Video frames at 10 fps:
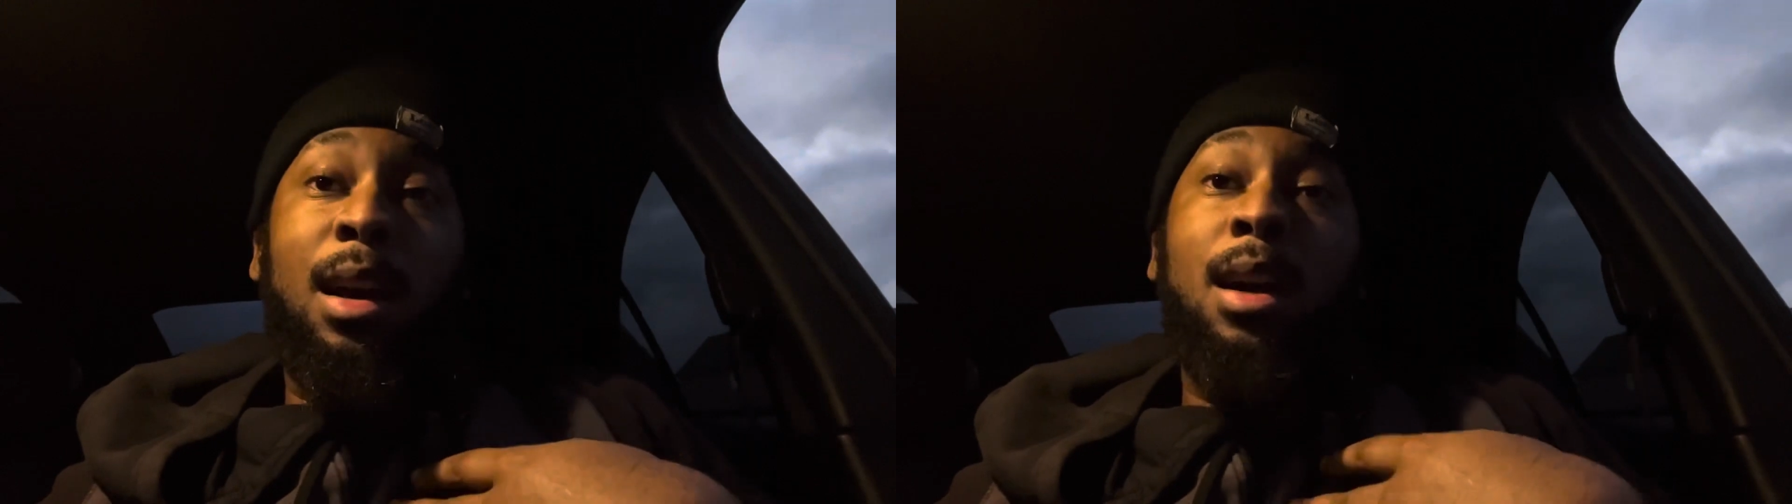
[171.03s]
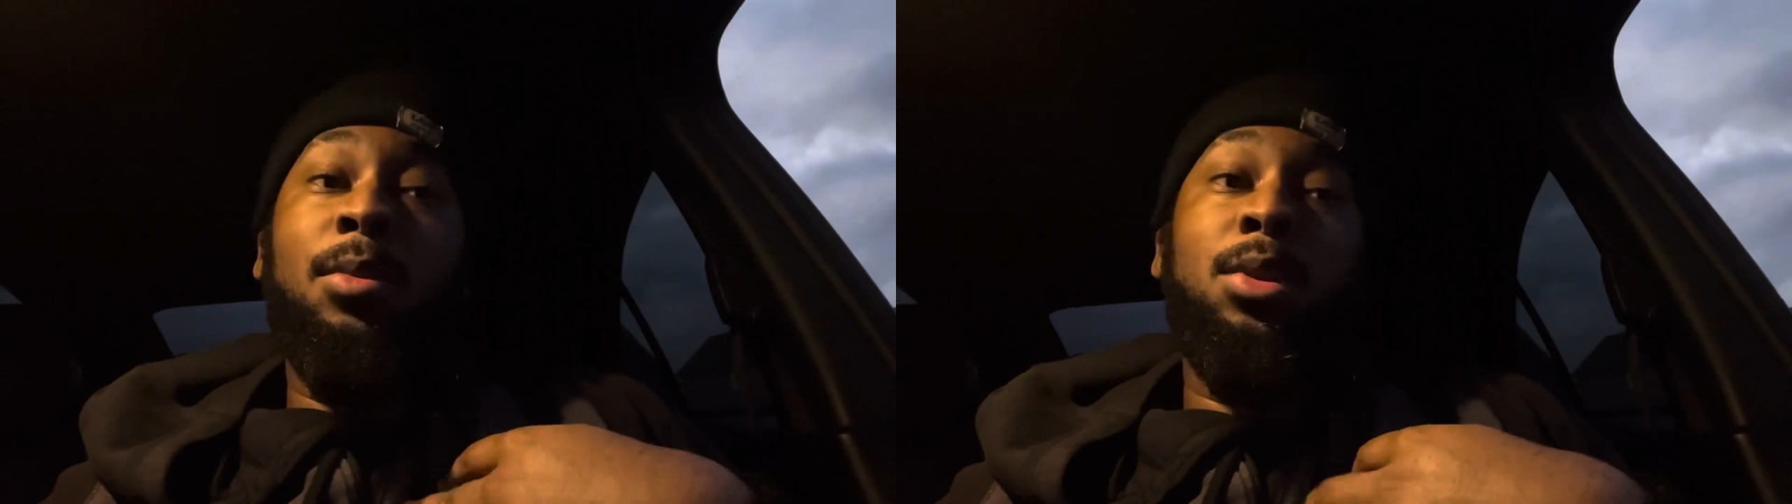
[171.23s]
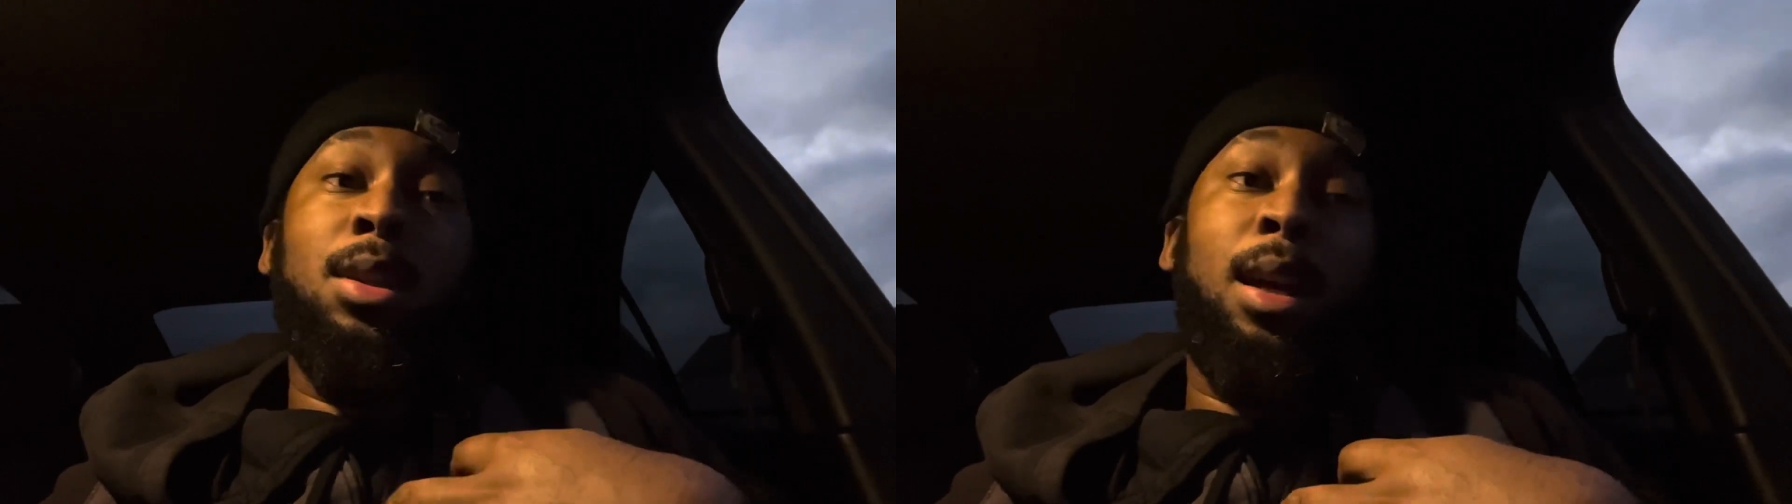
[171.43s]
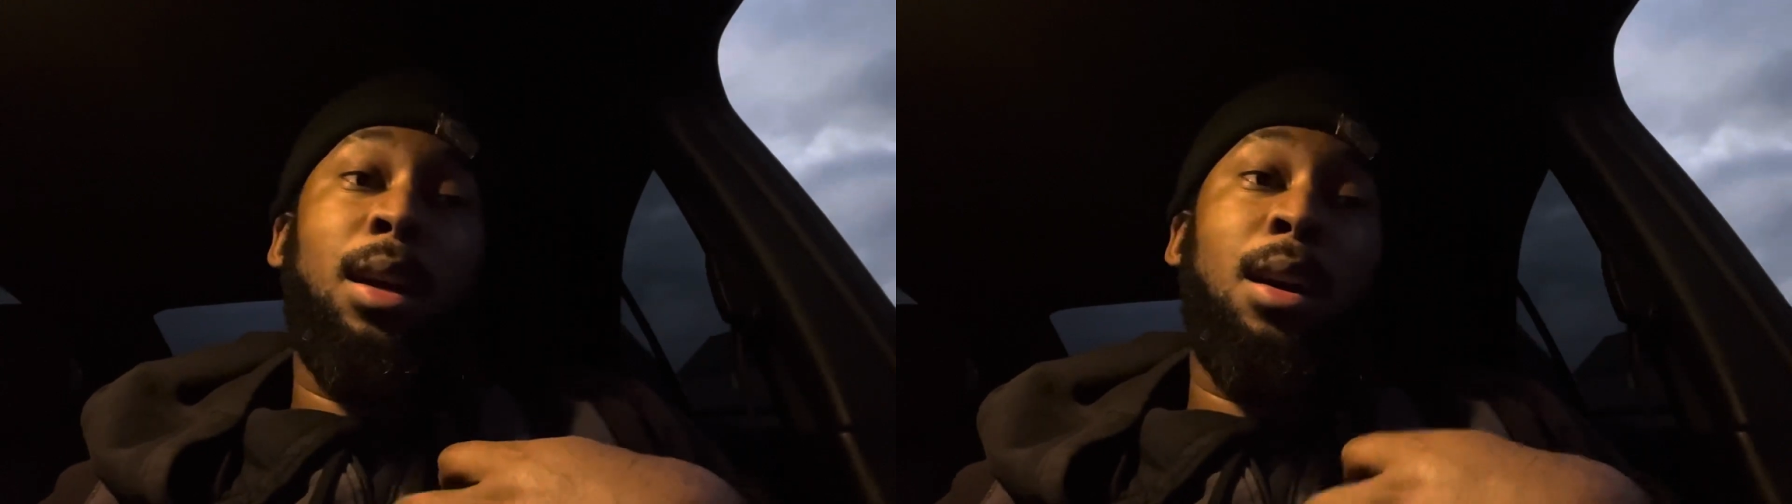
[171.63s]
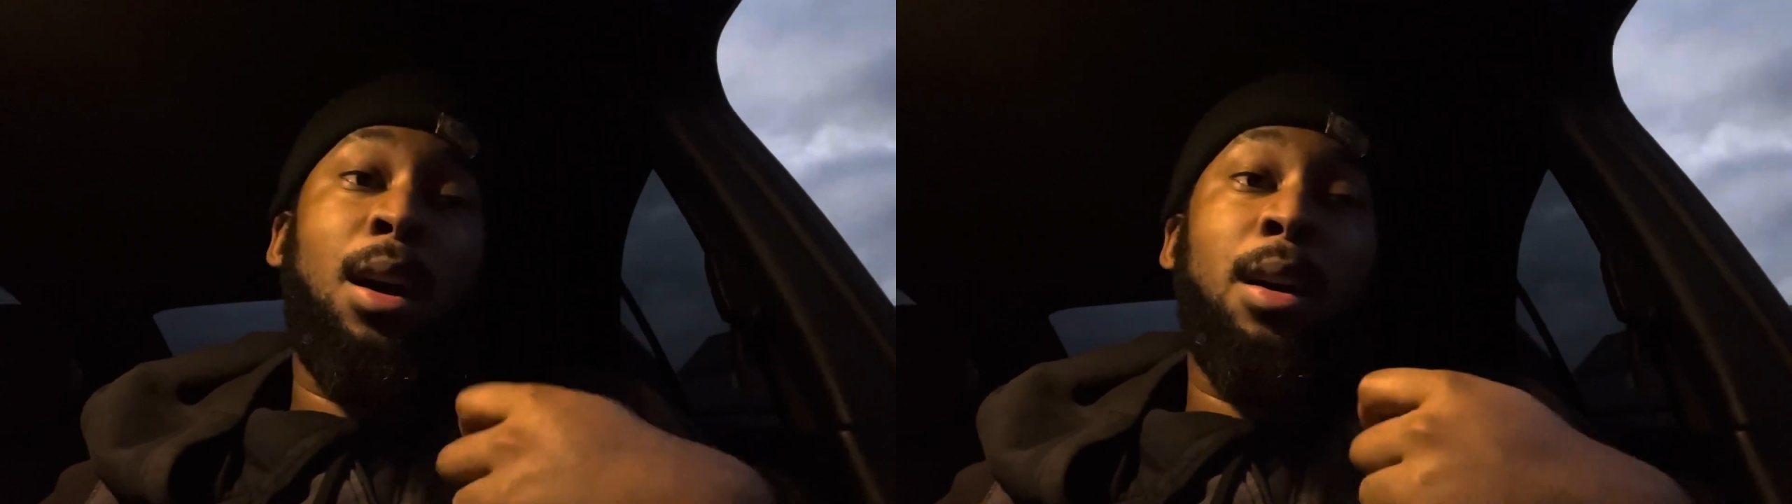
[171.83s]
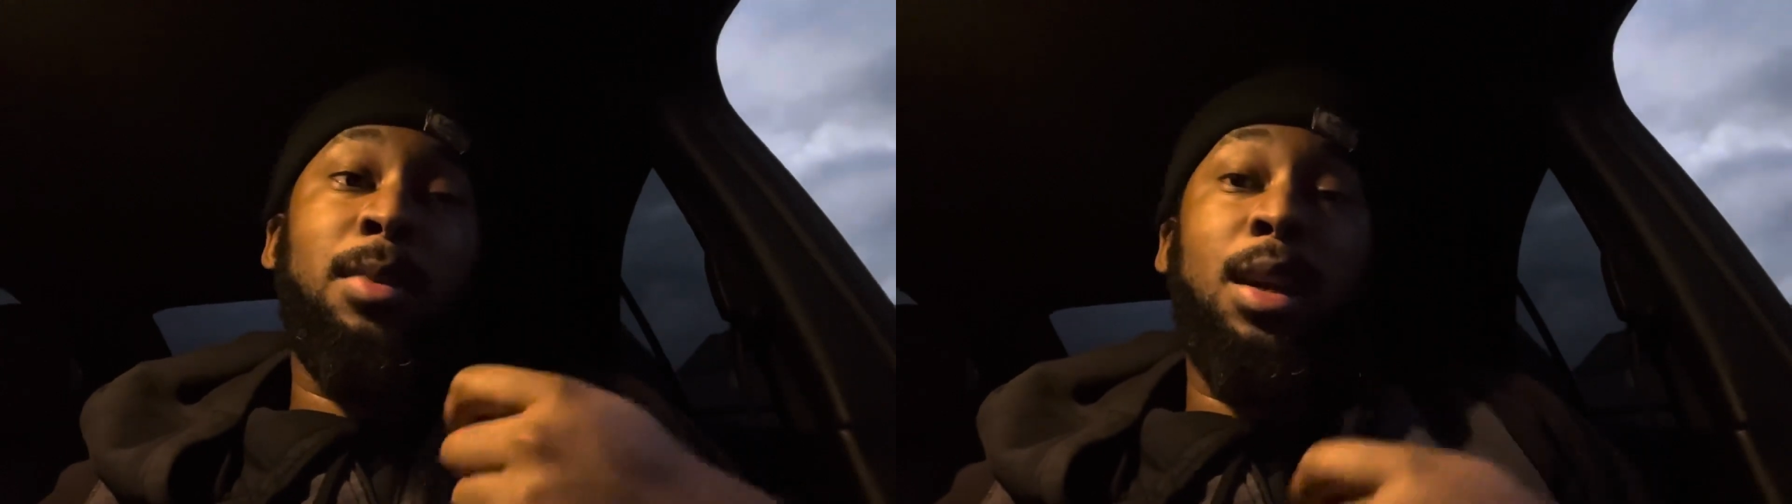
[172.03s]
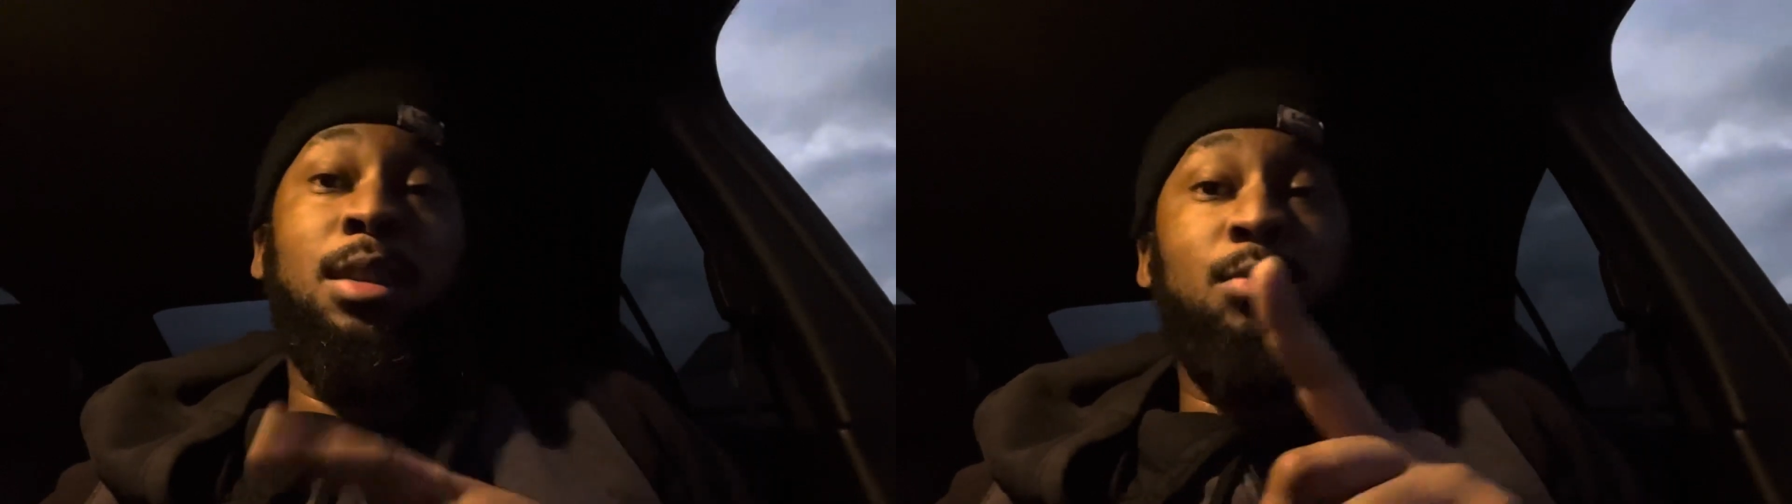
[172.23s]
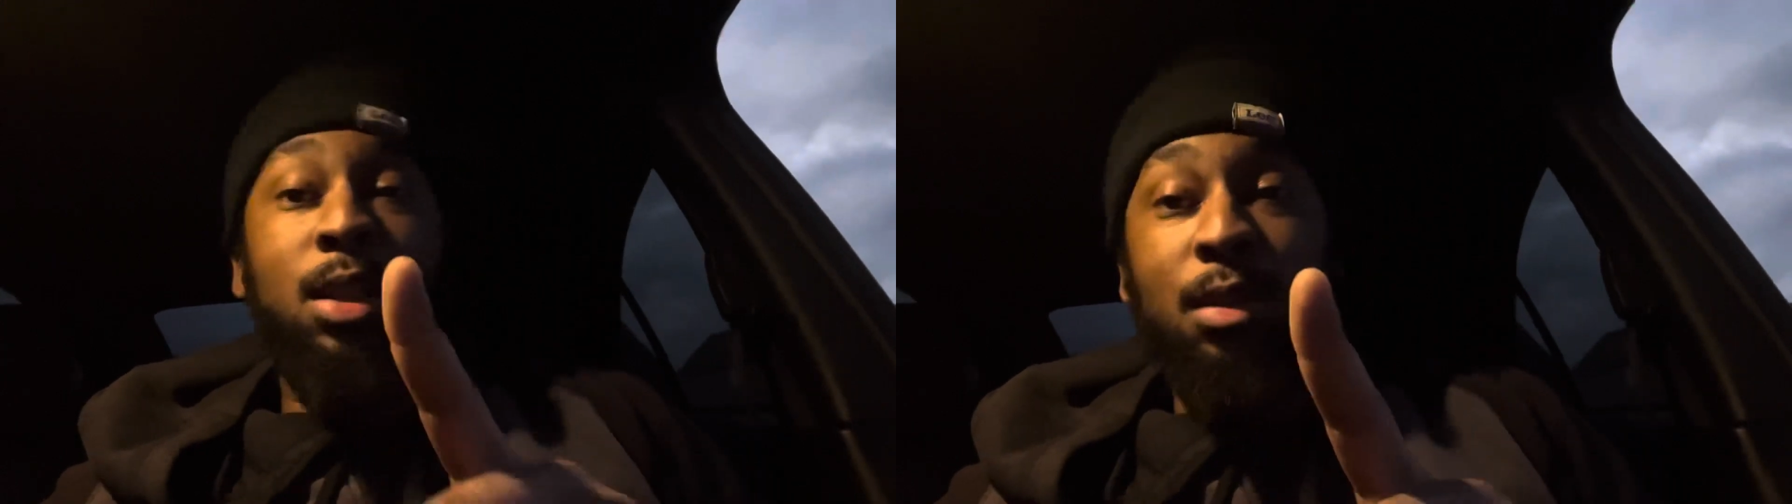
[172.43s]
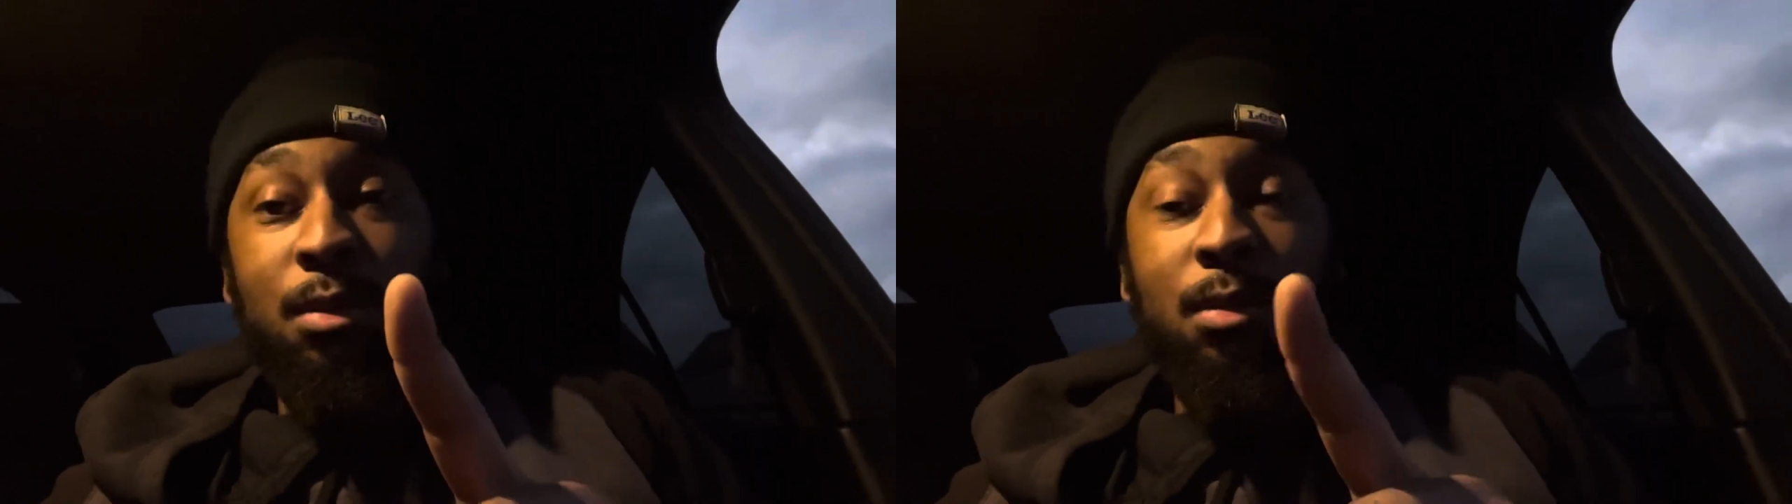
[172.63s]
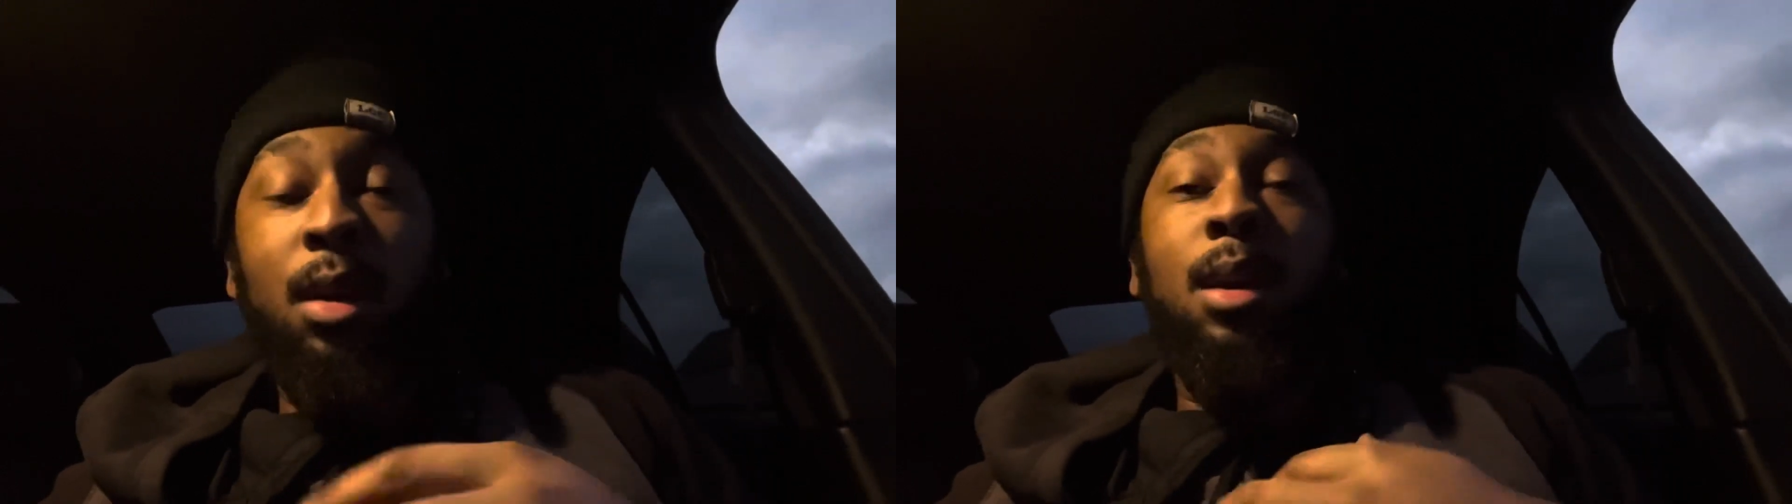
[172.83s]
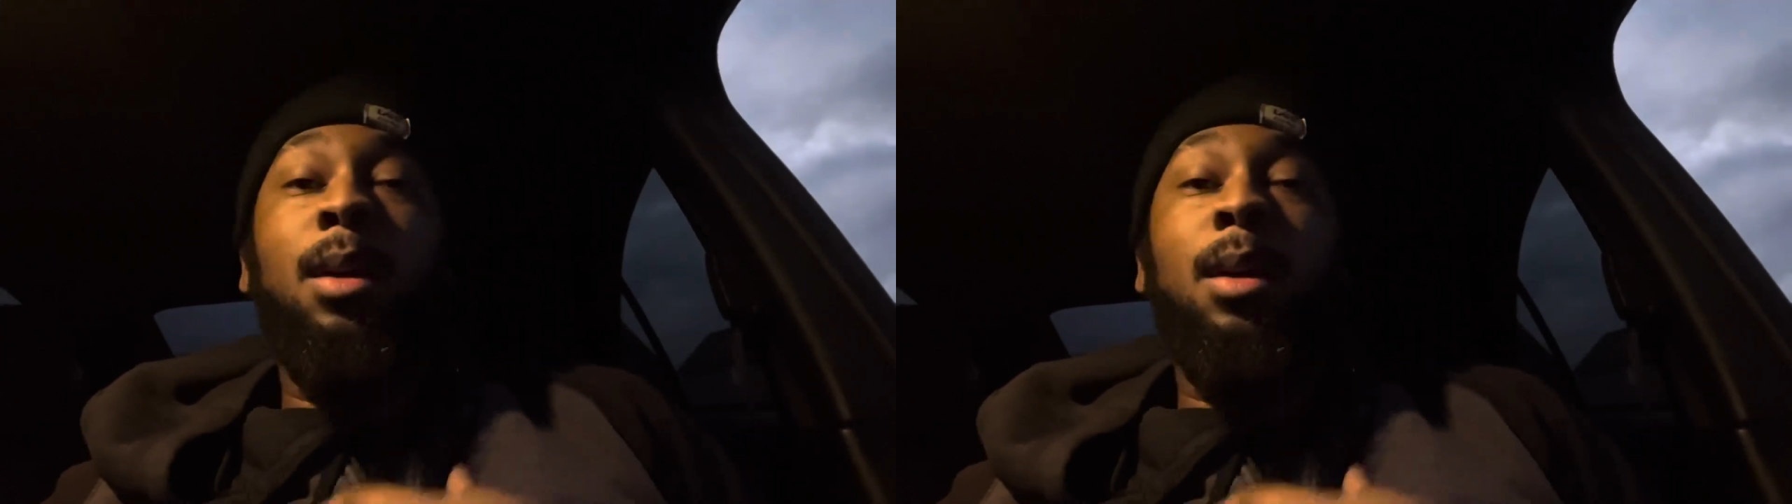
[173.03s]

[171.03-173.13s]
I'm on a Cobb Stage 1 tune,